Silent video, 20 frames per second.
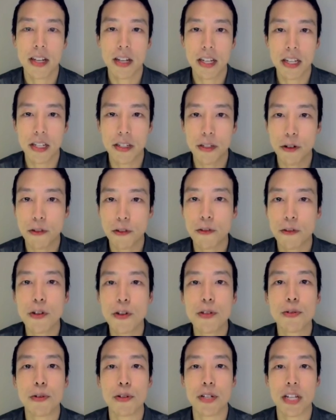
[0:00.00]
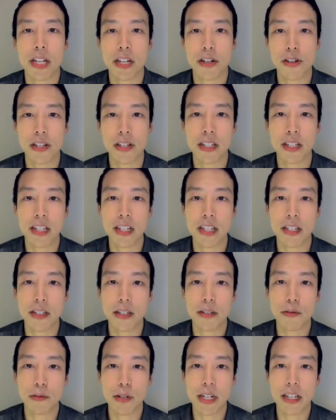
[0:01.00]
in your first rotation
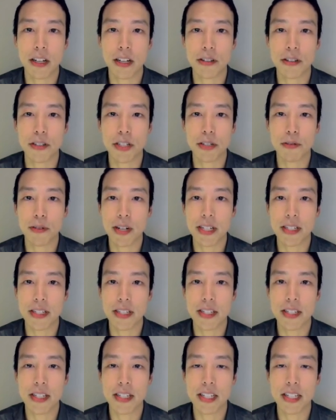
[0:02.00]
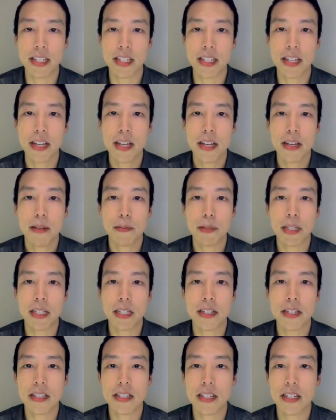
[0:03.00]
in radiology residency
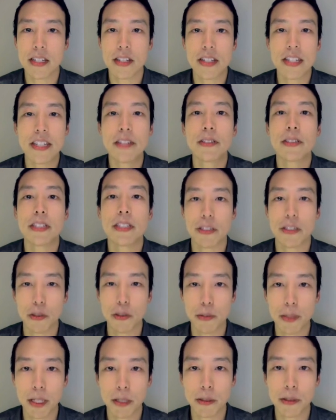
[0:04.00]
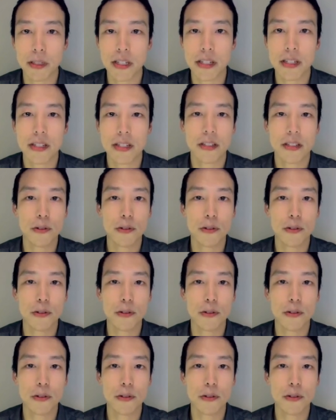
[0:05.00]
because it's nearly ubiquitous.